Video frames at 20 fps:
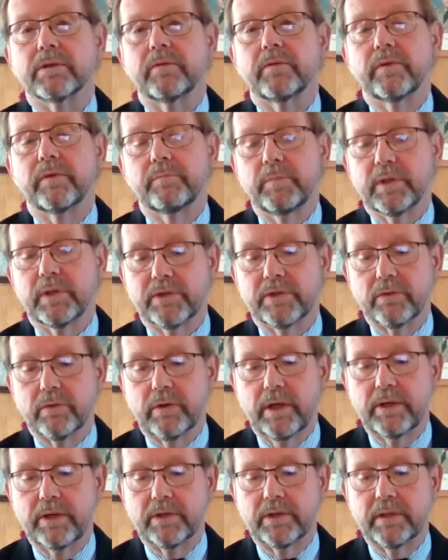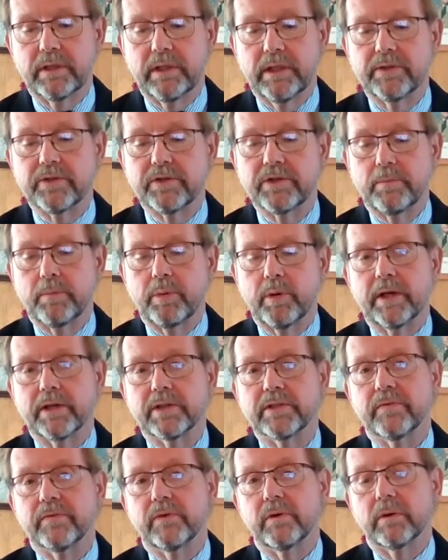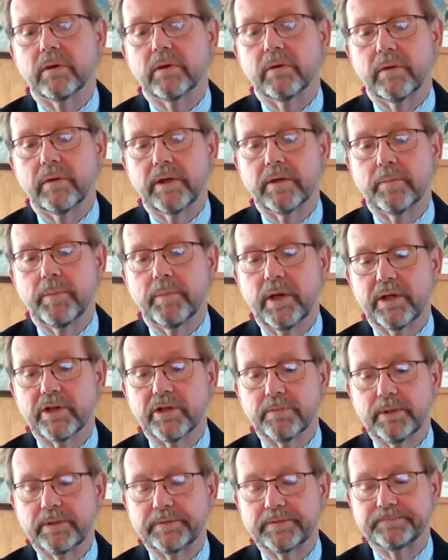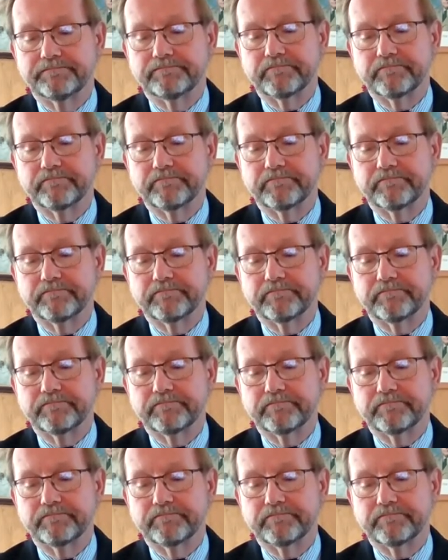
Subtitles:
of administration tends to press for greater punishment.